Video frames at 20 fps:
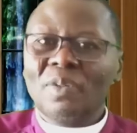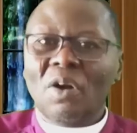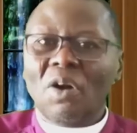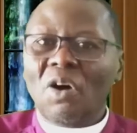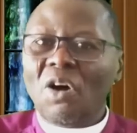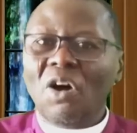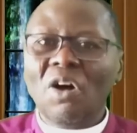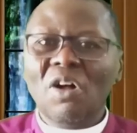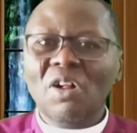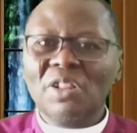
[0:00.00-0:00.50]

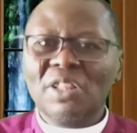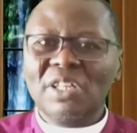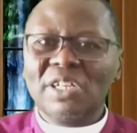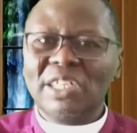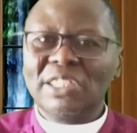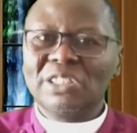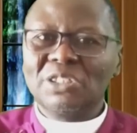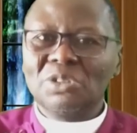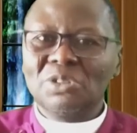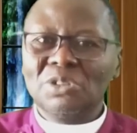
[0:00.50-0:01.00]
All the
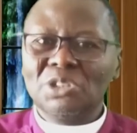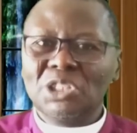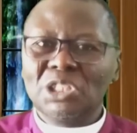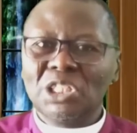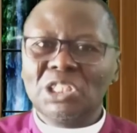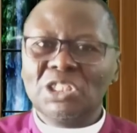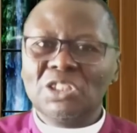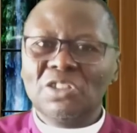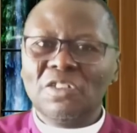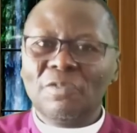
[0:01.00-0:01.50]

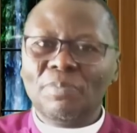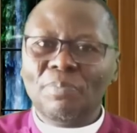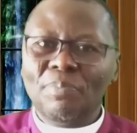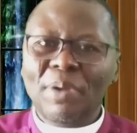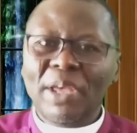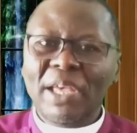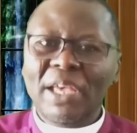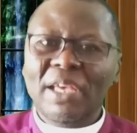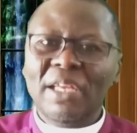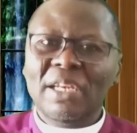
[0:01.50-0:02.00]
resolutions you've
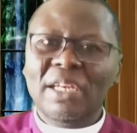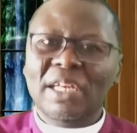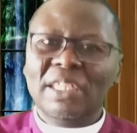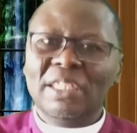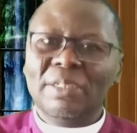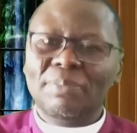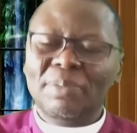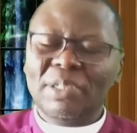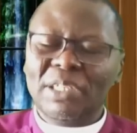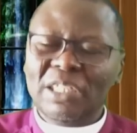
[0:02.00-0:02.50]
made
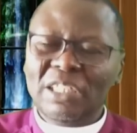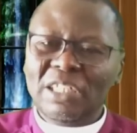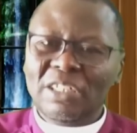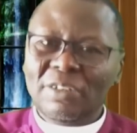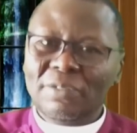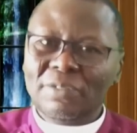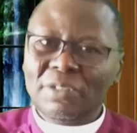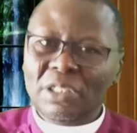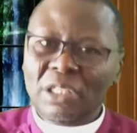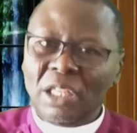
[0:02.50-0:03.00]
at the beginning
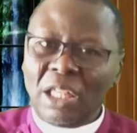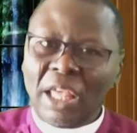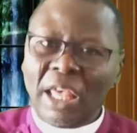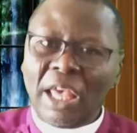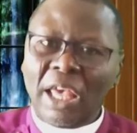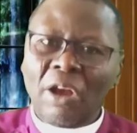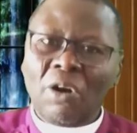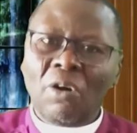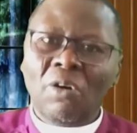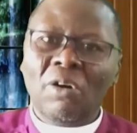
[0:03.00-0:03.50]
of the
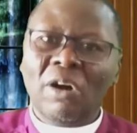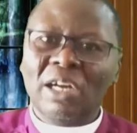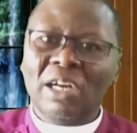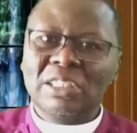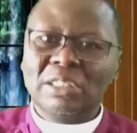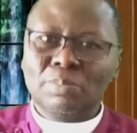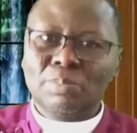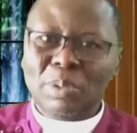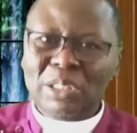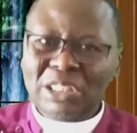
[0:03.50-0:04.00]
year or
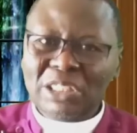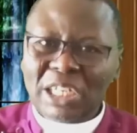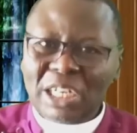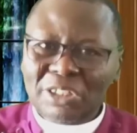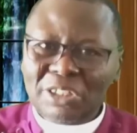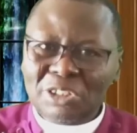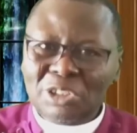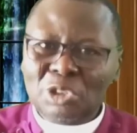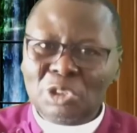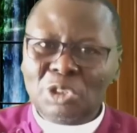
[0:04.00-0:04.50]
at special
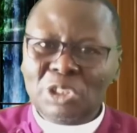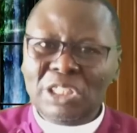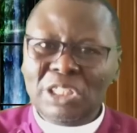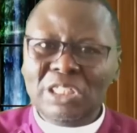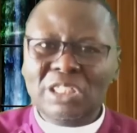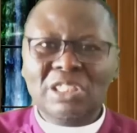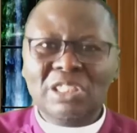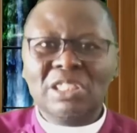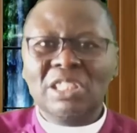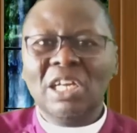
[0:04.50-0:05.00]

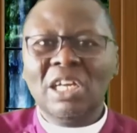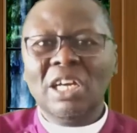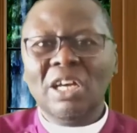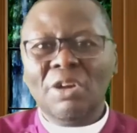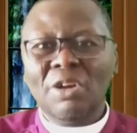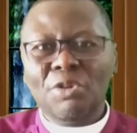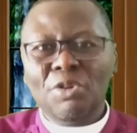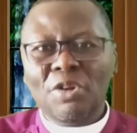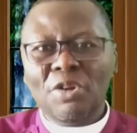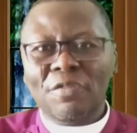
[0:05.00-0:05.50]
retreats,
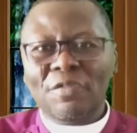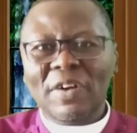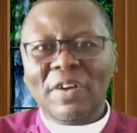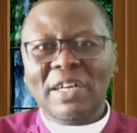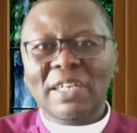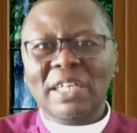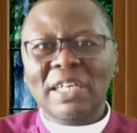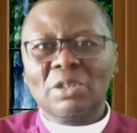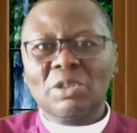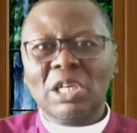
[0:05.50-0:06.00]
you
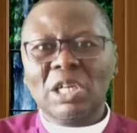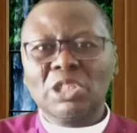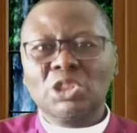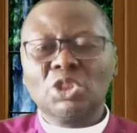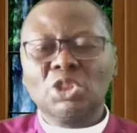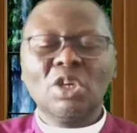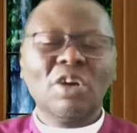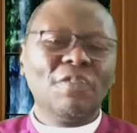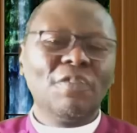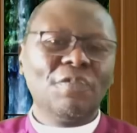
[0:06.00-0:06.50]
find that you are
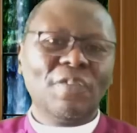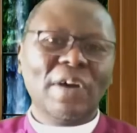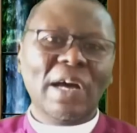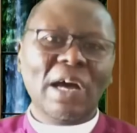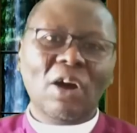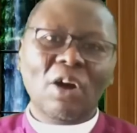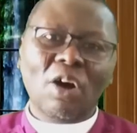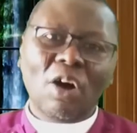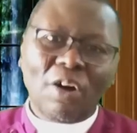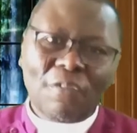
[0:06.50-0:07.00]
so
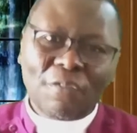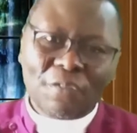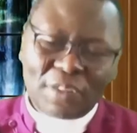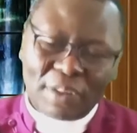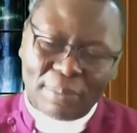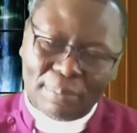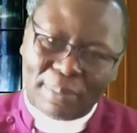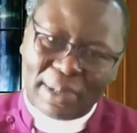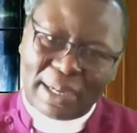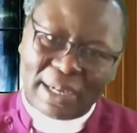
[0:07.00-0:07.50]
far off
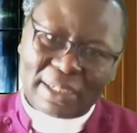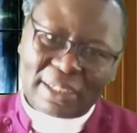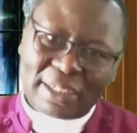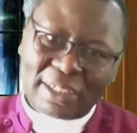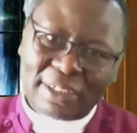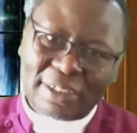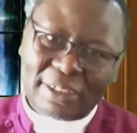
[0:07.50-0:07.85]
the mark.